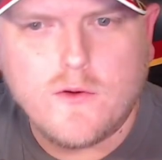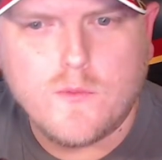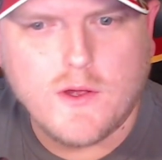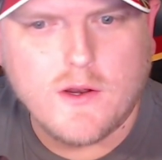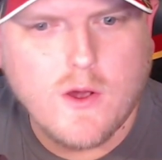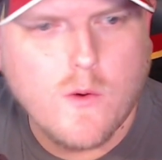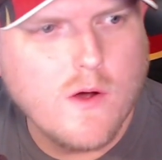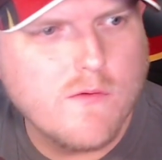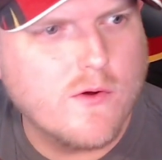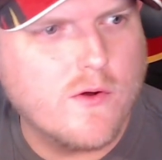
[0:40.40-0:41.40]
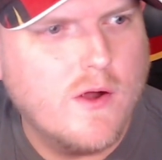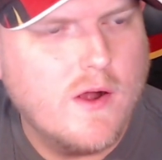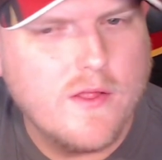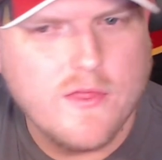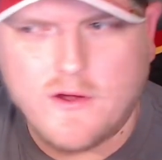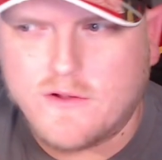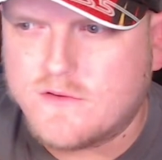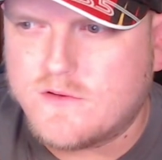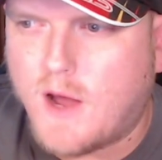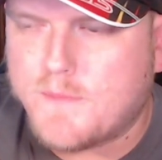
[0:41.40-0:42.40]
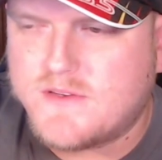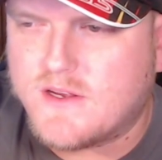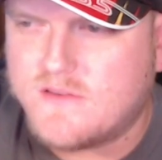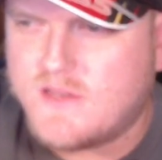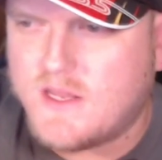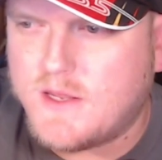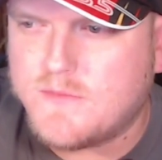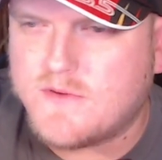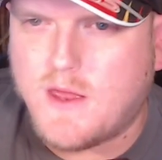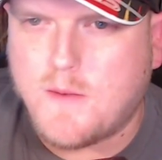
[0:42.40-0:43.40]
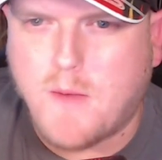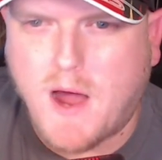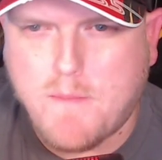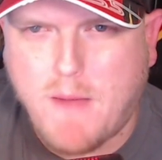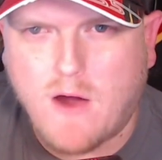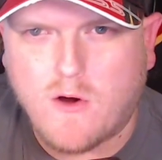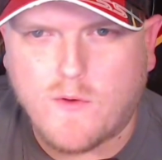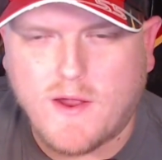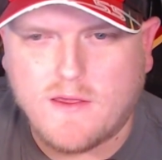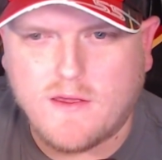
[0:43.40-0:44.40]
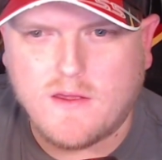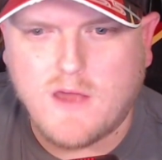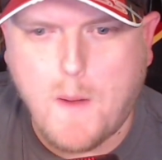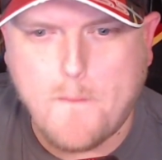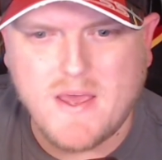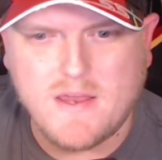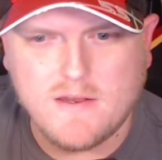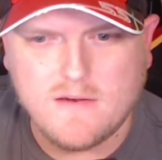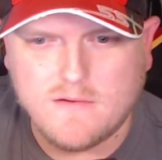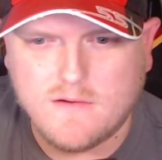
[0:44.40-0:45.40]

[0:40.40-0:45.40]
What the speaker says: going to go over the top 6 teams in my power ranking opinion.